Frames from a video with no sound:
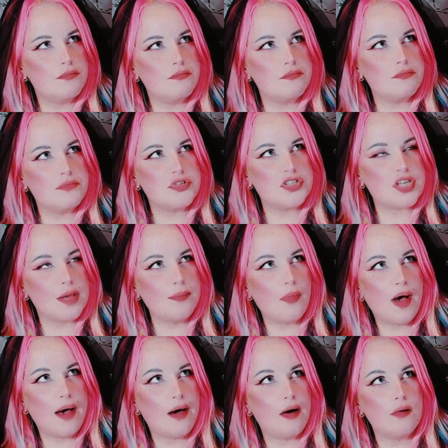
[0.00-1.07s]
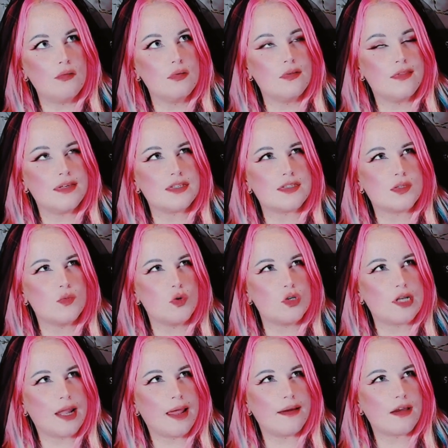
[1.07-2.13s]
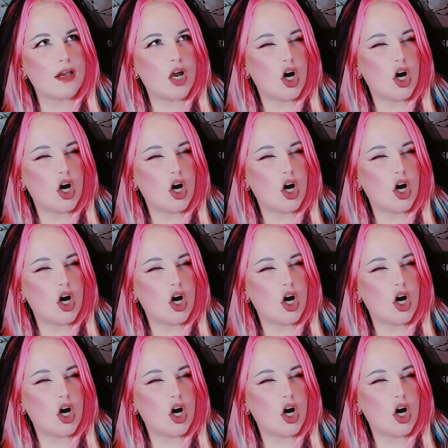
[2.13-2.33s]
Somehow this would like